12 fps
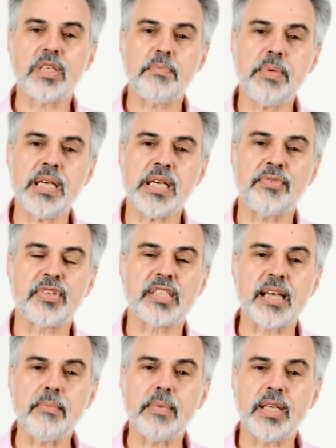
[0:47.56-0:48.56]
it be if
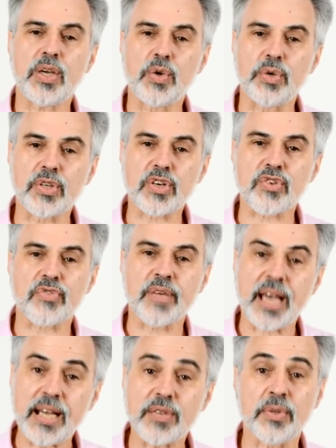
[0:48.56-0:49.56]
somebody could
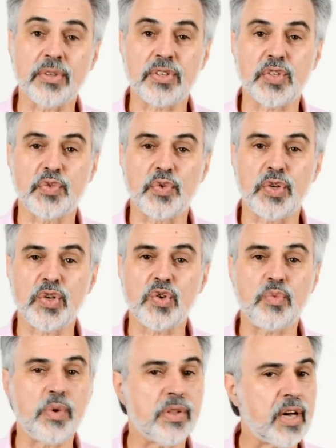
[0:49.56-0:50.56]
create all this for you
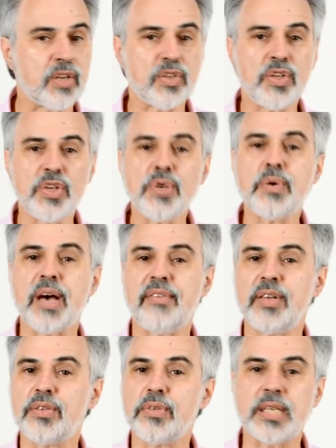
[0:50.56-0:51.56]
without you
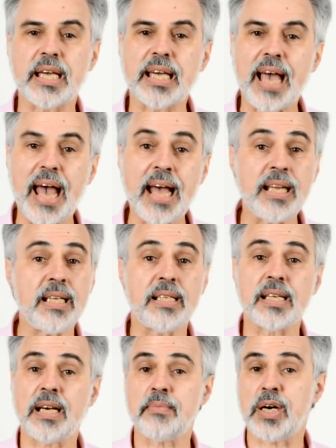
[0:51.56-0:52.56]
having to take any
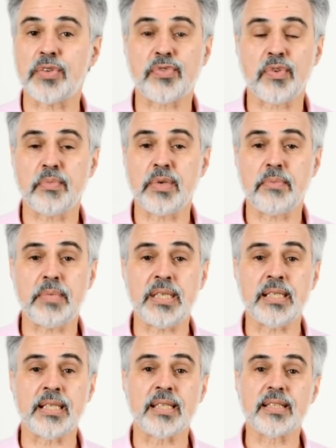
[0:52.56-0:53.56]
time out from your
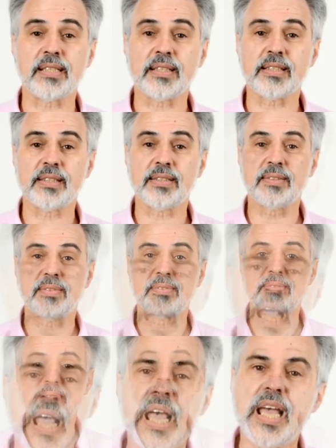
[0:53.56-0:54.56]
business?
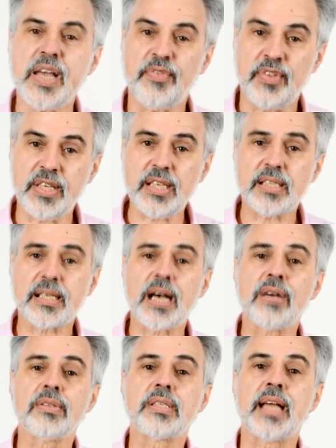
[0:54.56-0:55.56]
If this
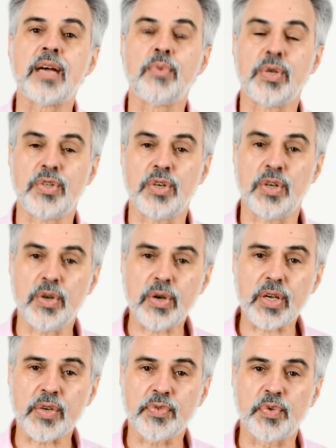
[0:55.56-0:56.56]
sounds like what you're
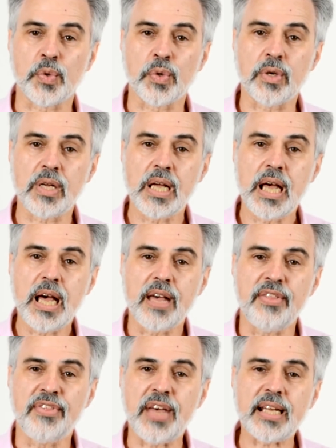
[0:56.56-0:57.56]
looking for,
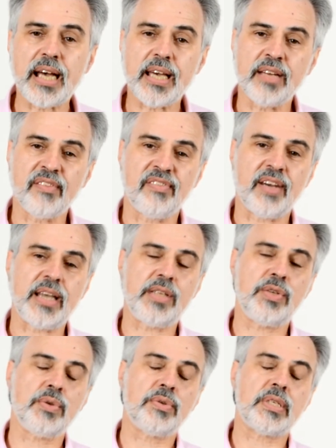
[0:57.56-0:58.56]
then I
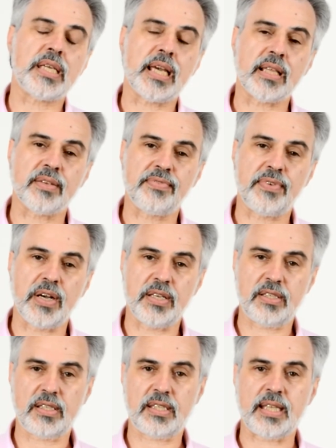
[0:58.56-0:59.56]
invite you to take the
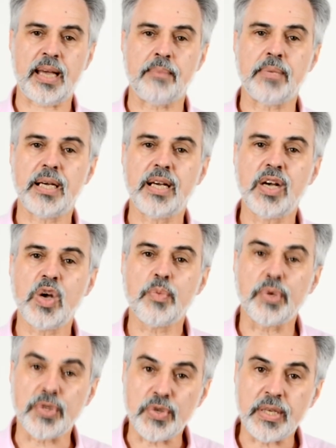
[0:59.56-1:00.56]
first step.
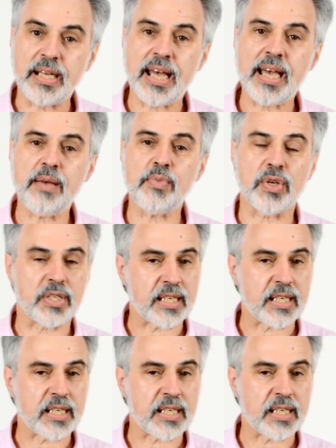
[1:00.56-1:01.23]
Put your name, your